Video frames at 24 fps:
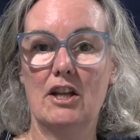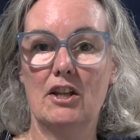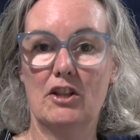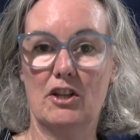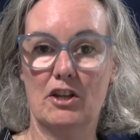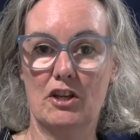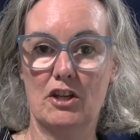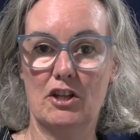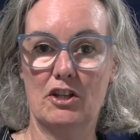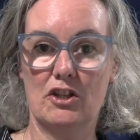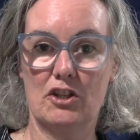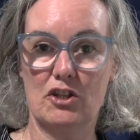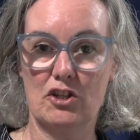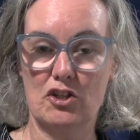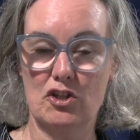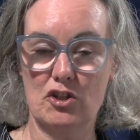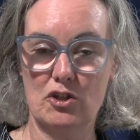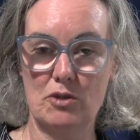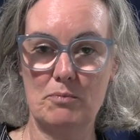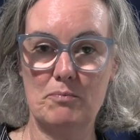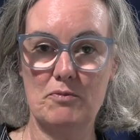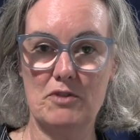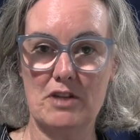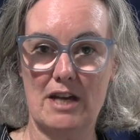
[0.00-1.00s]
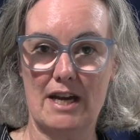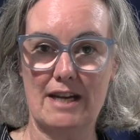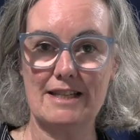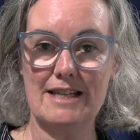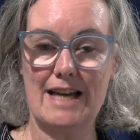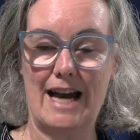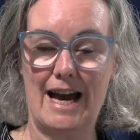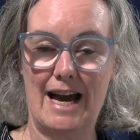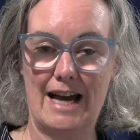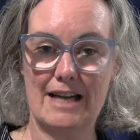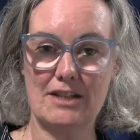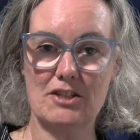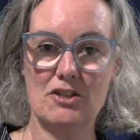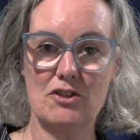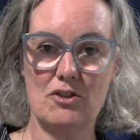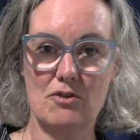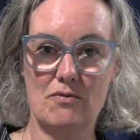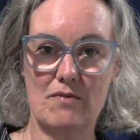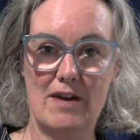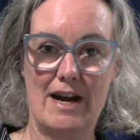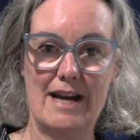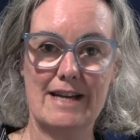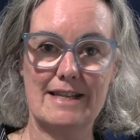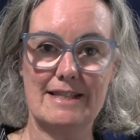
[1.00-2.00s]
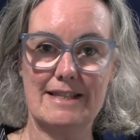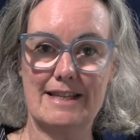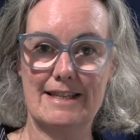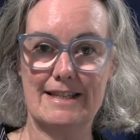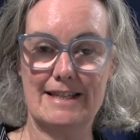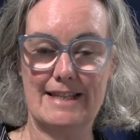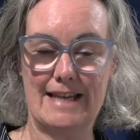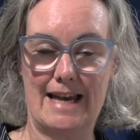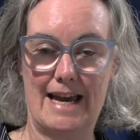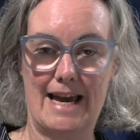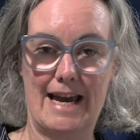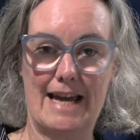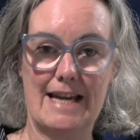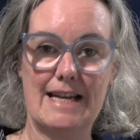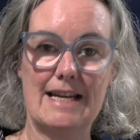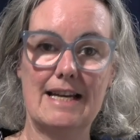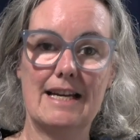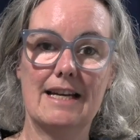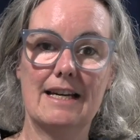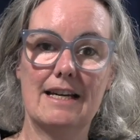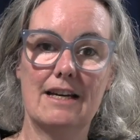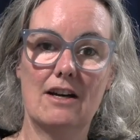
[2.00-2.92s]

The subject has the right to say